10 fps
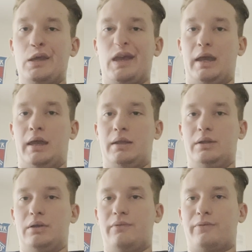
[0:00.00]
And,
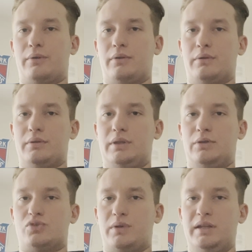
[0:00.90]
you know, for, you
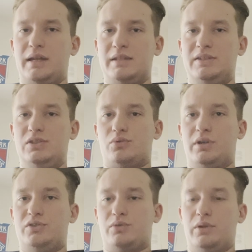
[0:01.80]
know, 2019,
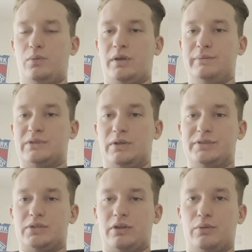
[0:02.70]
2021, he was an
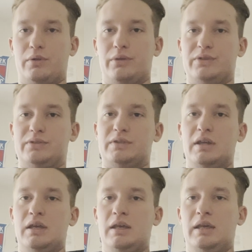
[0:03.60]
all-star one of those years.
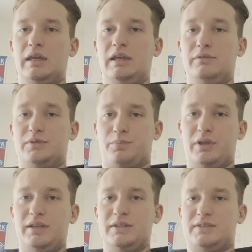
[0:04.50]
He was
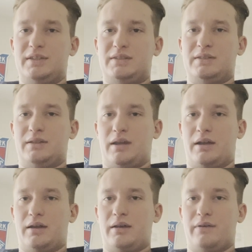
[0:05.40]
pretty consistent
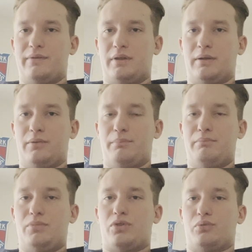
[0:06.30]
of a
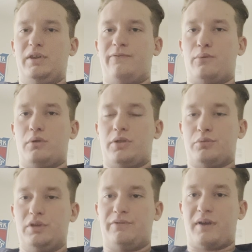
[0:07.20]
3.4,
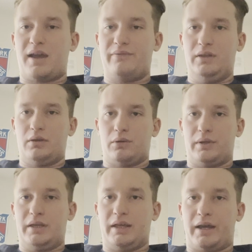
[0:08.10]
3.5
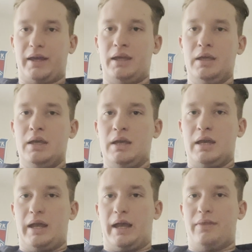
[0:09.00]
ERA guy.
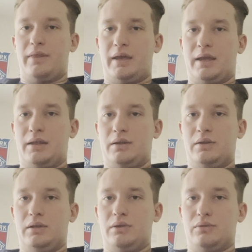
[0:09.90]
And then,
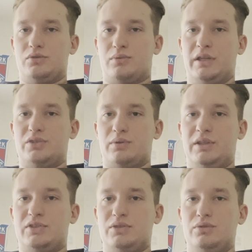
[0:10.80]
you know,
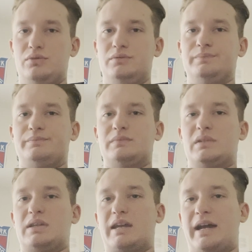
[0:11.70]
2022
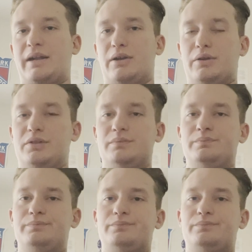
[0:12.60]
kind of hurt him.